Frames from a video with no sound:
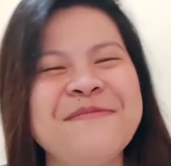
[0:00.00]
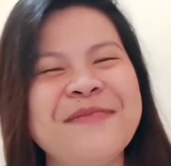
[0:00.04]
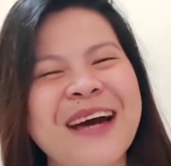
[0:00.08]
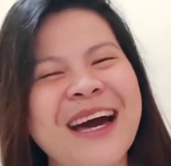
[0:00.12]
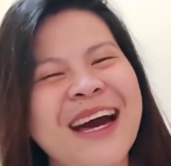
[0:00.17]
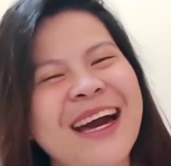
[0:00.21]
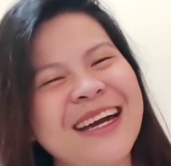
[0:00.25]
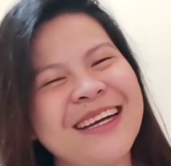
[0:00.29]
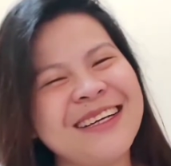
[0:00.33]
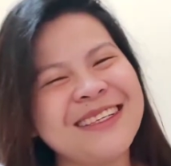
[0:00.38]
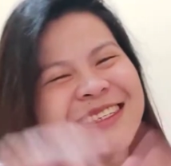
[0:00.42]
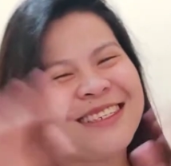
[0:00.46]

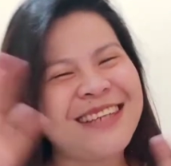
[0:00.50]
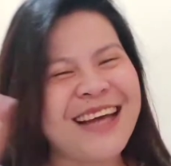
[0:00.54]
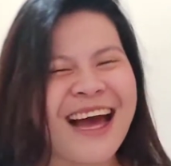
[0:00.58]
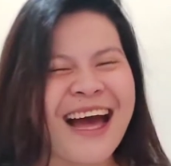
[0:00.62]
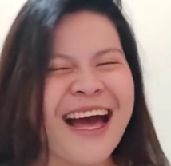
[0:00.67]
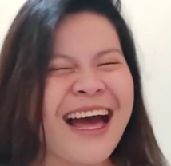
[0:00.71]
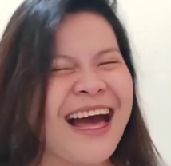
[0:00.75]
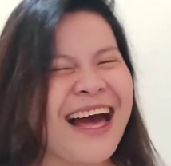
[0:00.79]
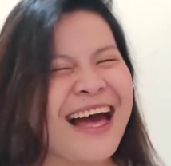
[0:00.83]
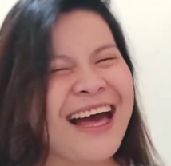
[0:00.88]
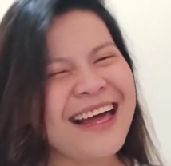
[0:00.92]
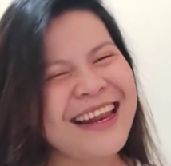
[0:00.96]
my
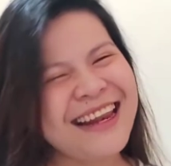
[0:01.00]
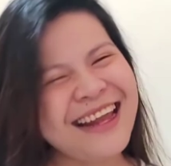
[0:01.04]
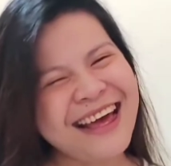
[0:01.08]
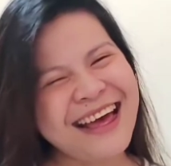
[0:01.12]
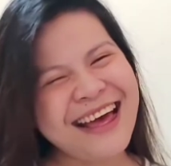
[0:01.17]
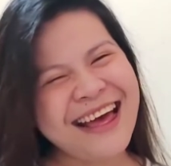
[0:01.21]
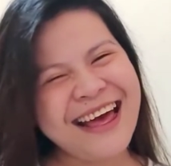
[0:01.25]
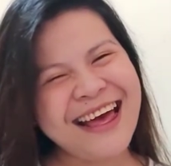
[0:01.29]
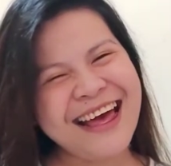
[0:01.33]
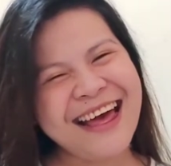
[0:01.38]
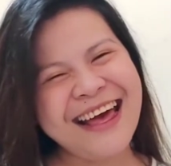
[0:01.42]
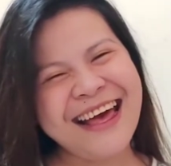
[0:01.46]

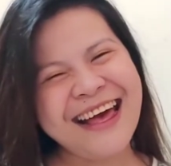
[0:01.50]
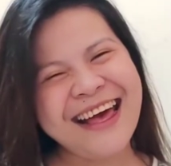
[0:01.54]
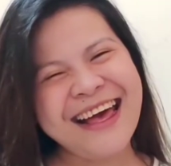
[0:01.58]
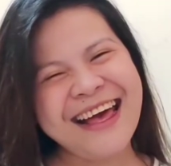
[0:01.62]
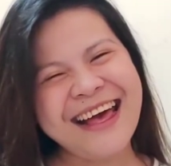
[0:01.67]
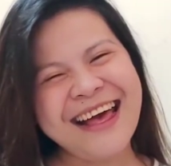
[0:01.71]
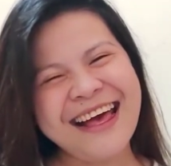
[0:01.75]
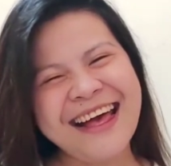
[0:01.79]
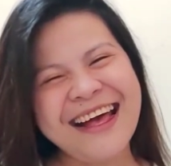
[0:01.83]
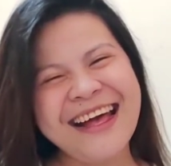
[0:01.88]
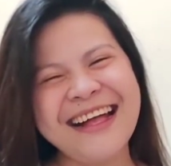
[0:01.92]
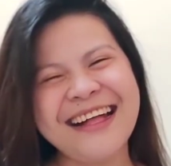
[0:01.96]

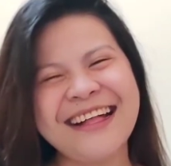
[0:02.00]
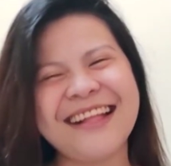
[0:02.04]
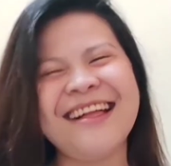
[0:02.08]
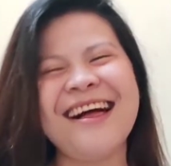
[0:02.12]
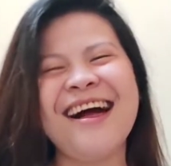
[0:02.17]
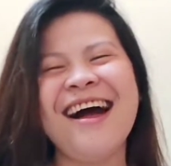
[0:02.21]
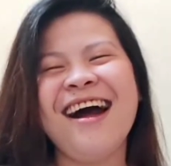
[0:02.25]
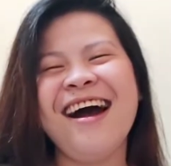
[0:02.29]
channel.